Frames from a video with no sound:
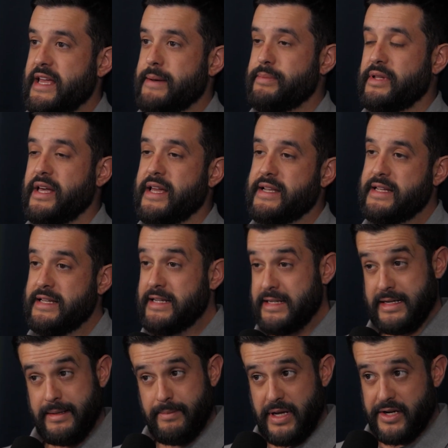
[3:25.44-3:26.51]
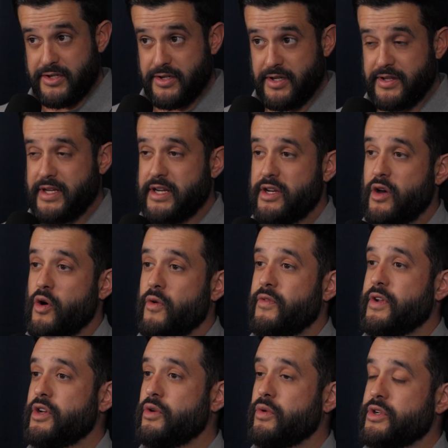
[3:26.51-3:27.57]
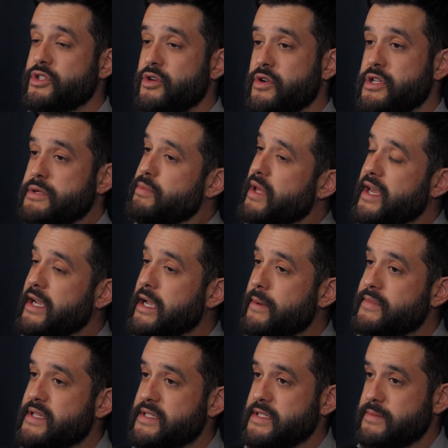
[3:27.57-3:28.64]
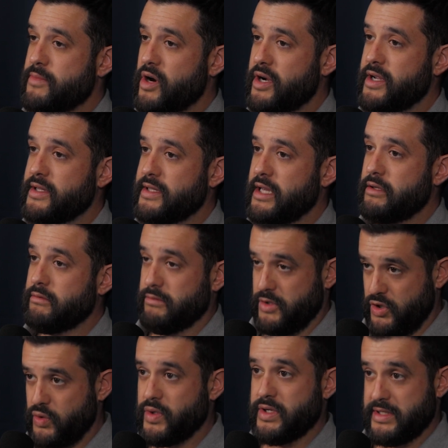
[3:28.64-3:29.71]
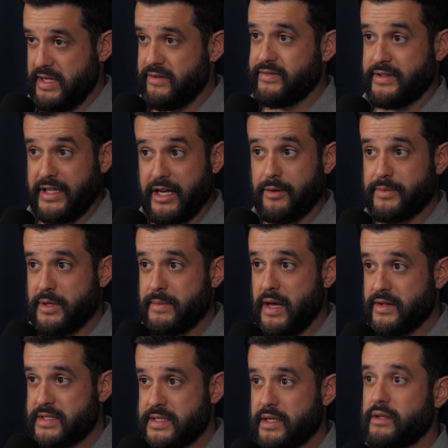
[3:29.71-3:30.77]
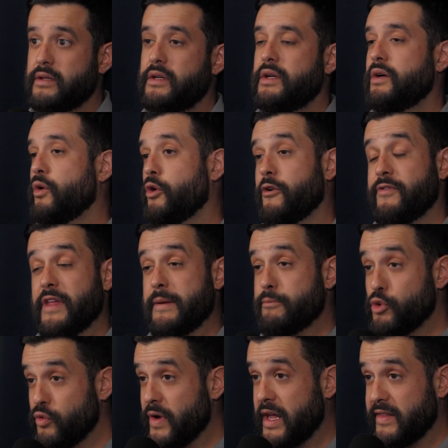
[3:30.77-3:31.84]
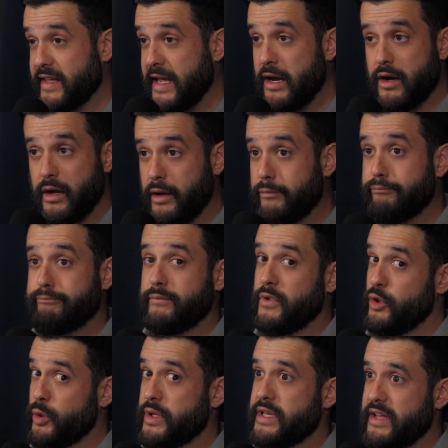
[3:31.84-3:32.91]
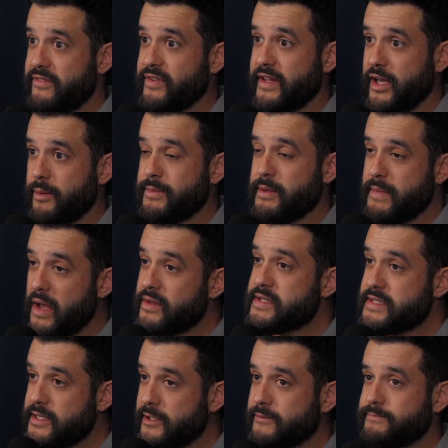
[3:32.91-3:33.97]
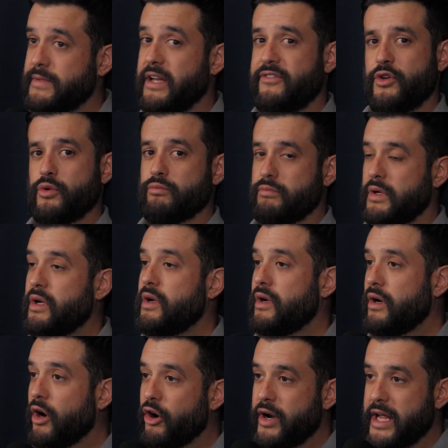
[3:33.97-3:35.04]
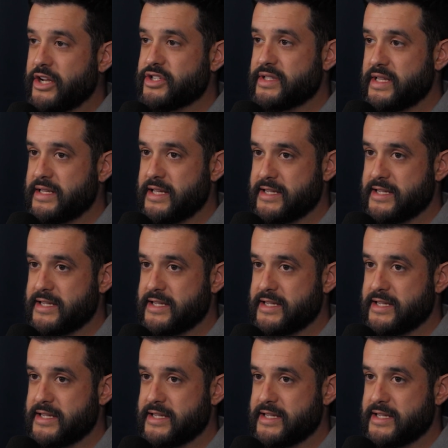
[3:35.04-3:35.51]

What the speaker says: that plan. Make sure that they know if a new insurance plan comes into the market that you can definitely help them out still. Or if they move out of the area, you can definitely help them out still. If you are an agent that